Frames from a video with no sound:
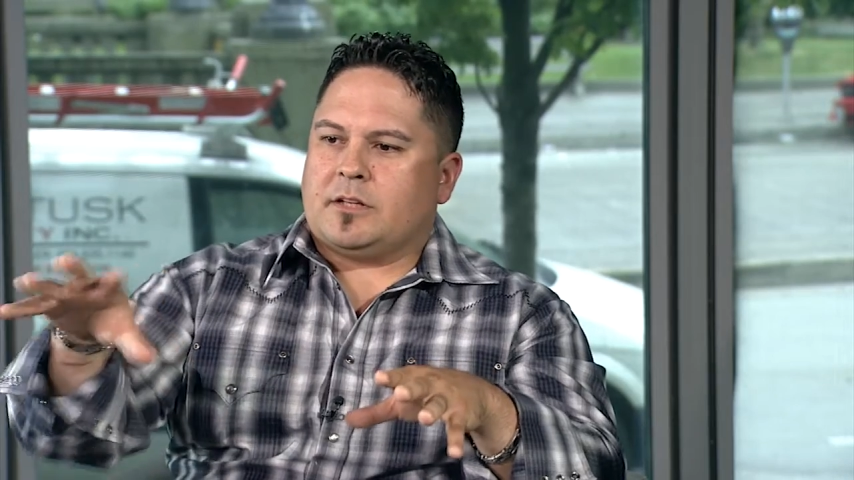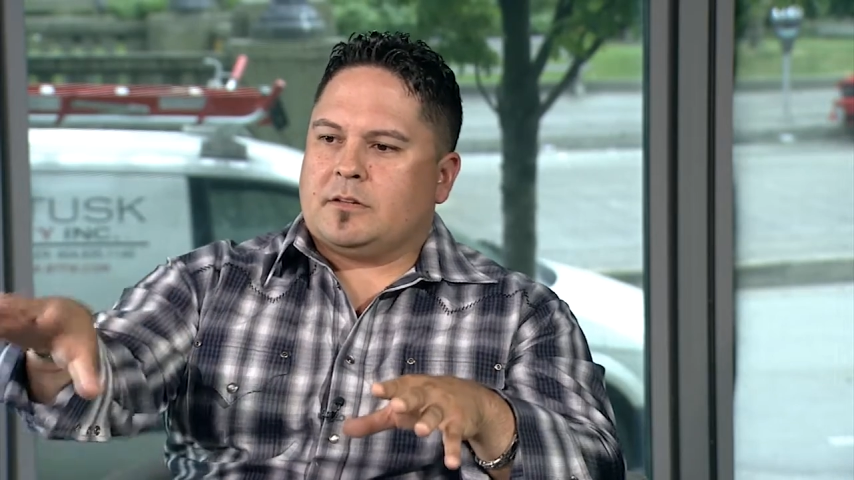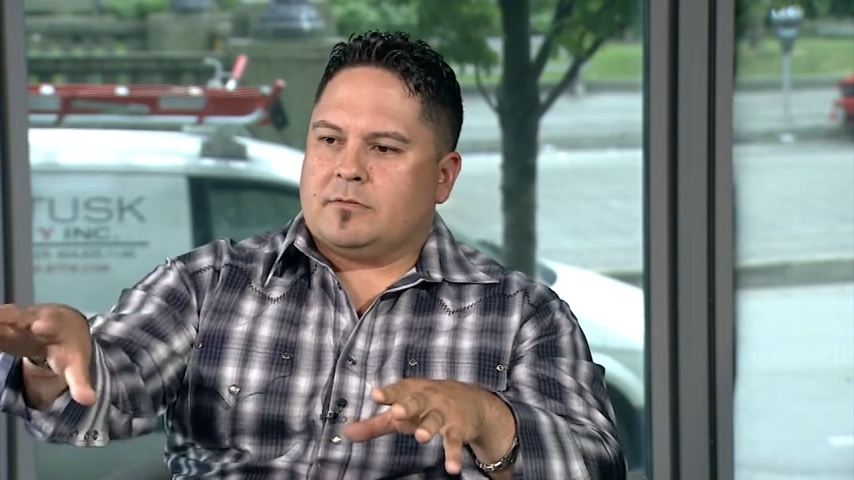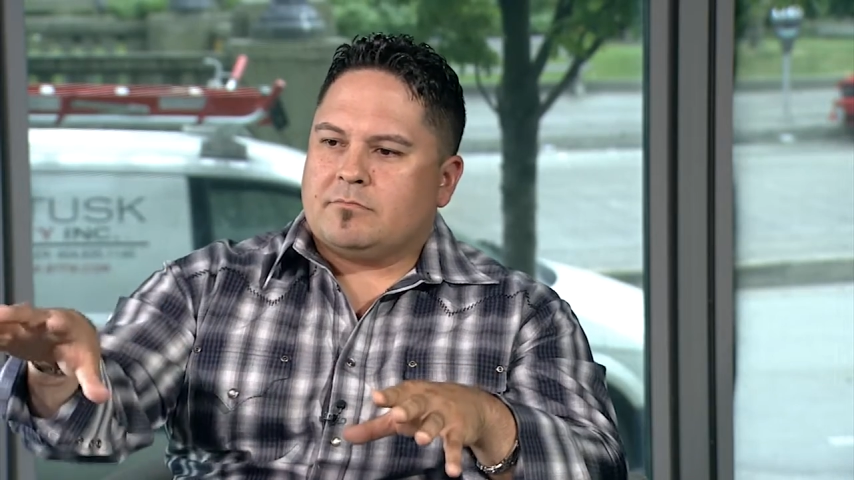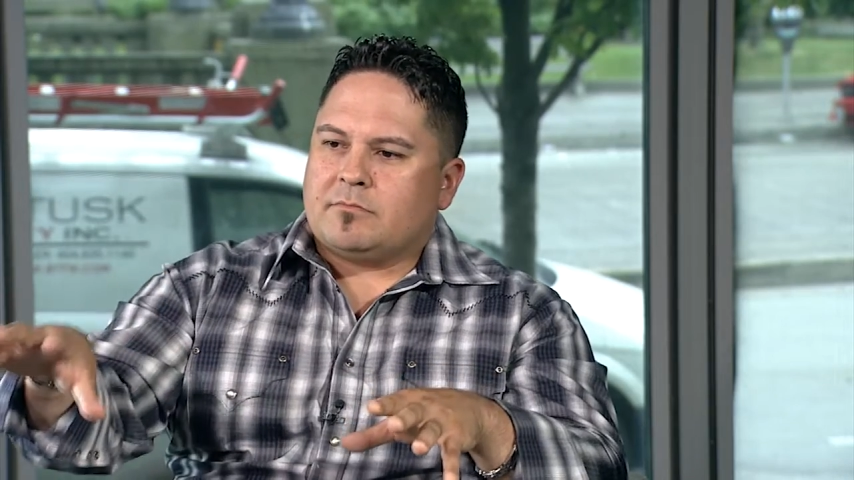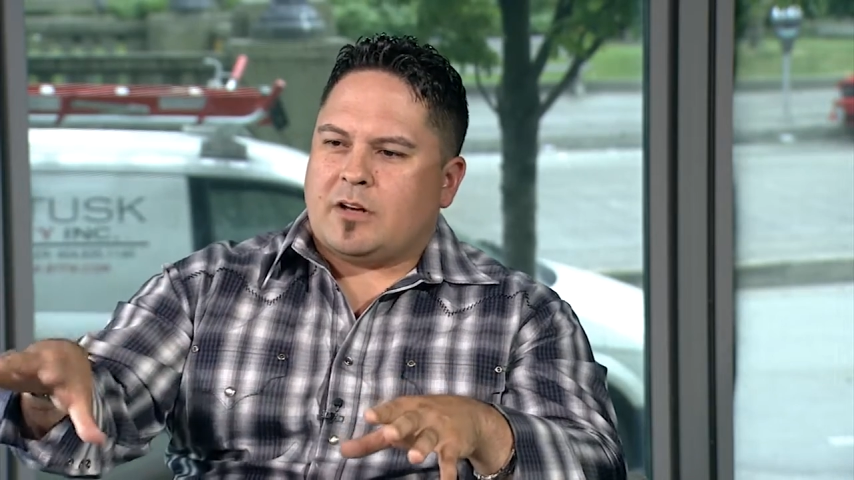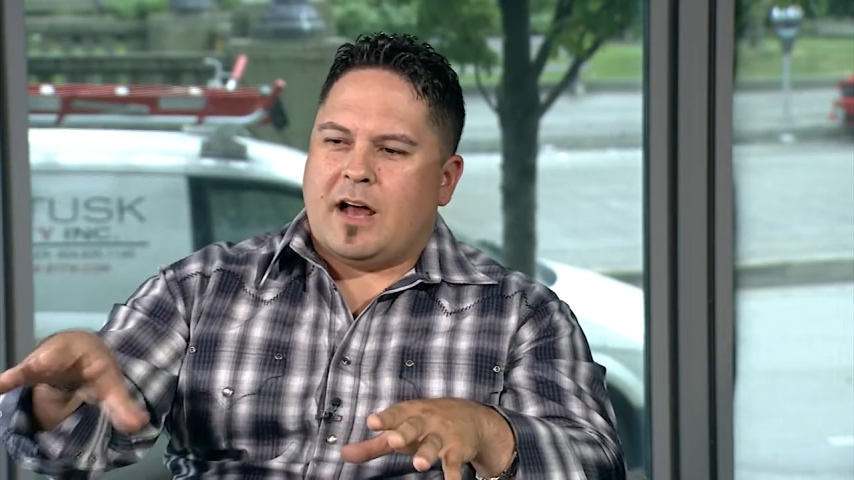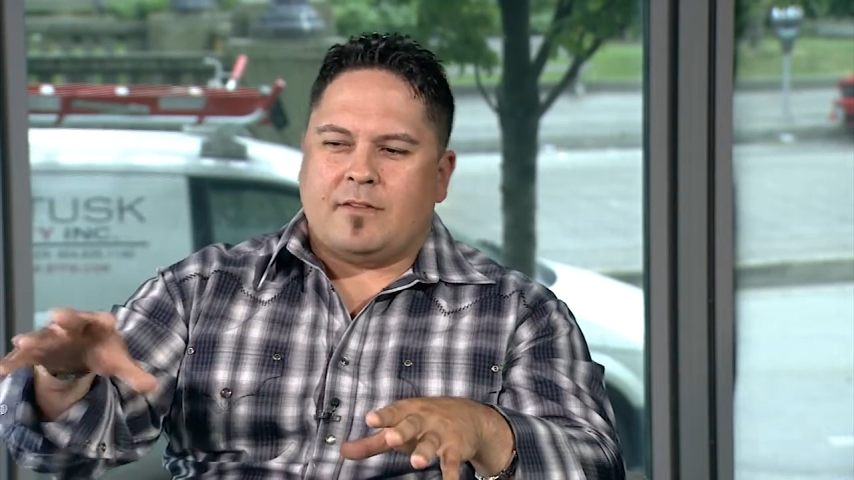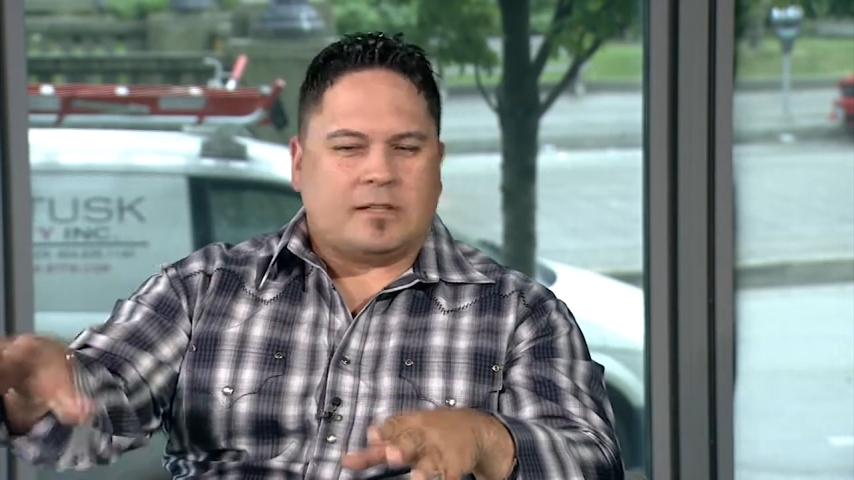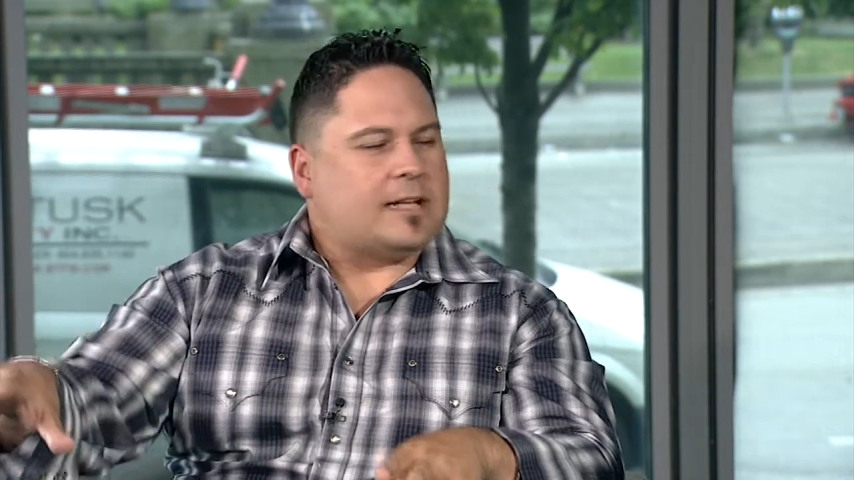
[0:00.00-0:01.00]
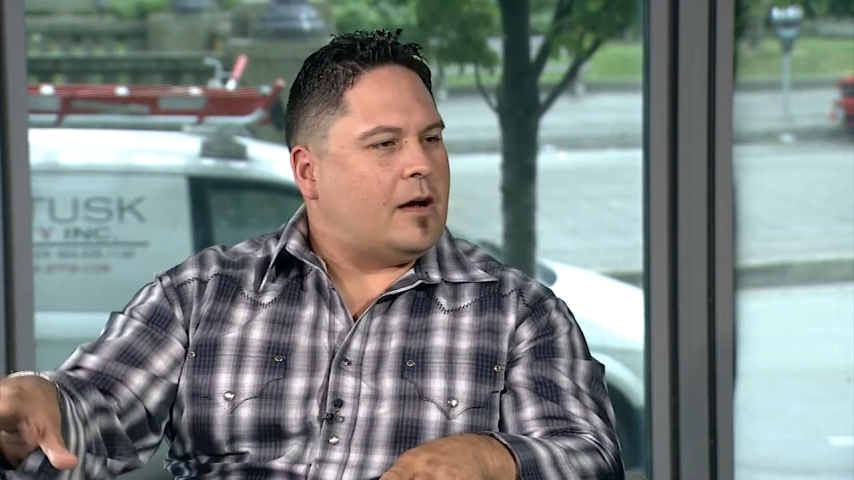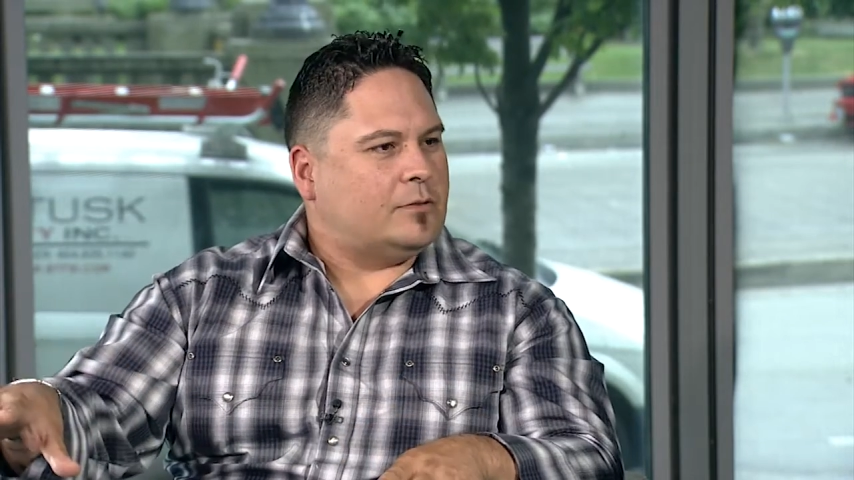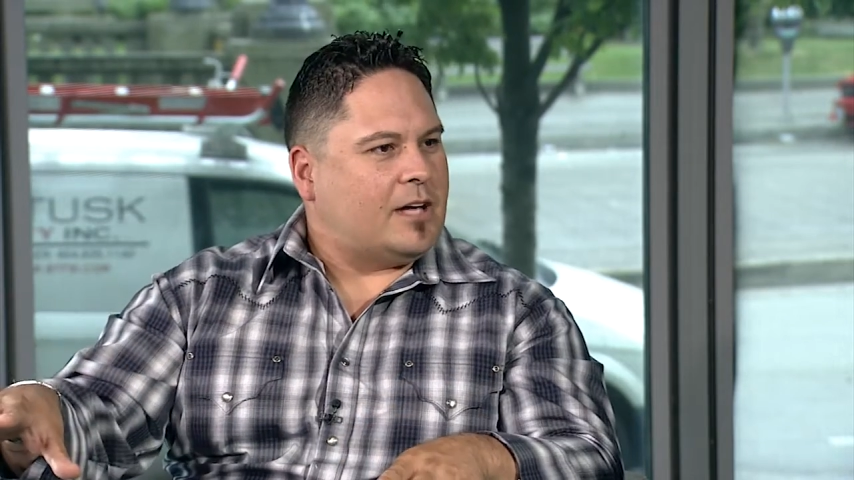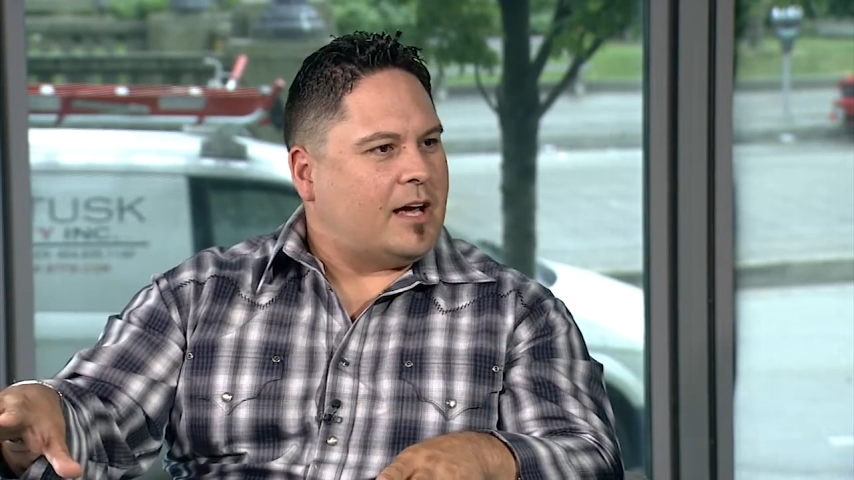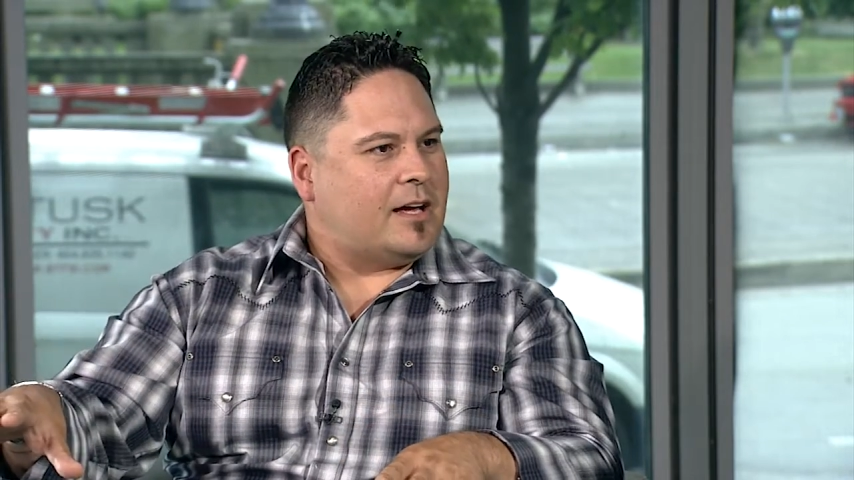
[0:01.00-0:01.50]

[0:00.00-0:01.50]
like they're having a down day,